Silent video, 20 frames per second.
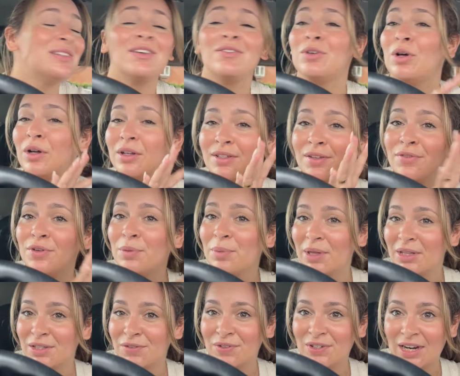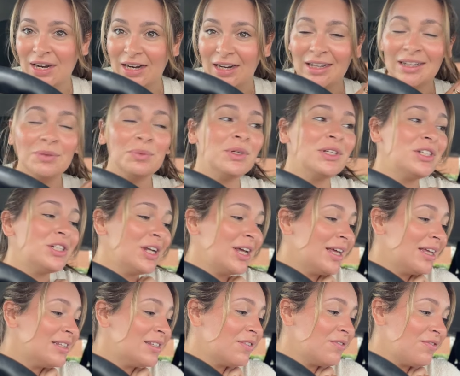I've got us a few bits for dinner, which
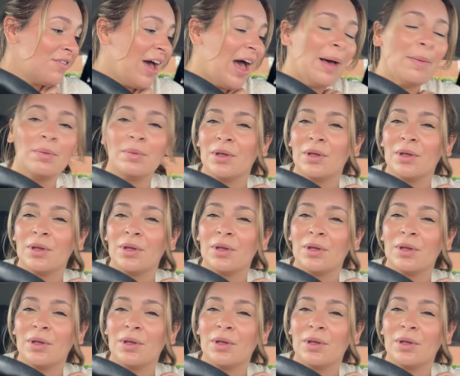is fab.